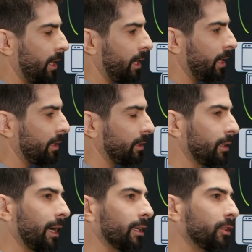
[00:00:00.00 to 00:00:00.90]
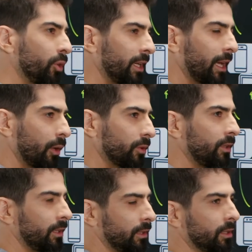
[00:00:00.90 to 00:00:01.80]
and kind of drain out
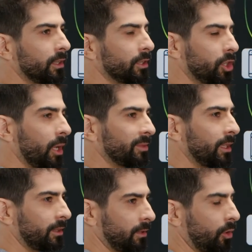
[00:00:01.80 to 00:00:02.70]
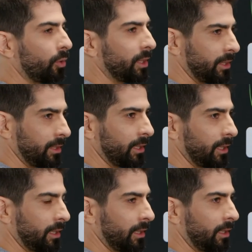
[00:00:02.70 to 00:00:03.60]
the current jobs that it already
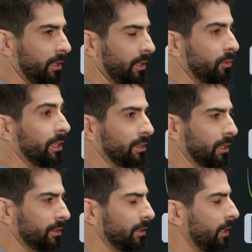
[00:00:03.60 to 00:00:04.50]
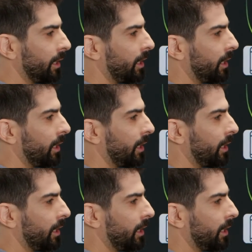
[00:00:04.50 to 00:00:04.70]
renders.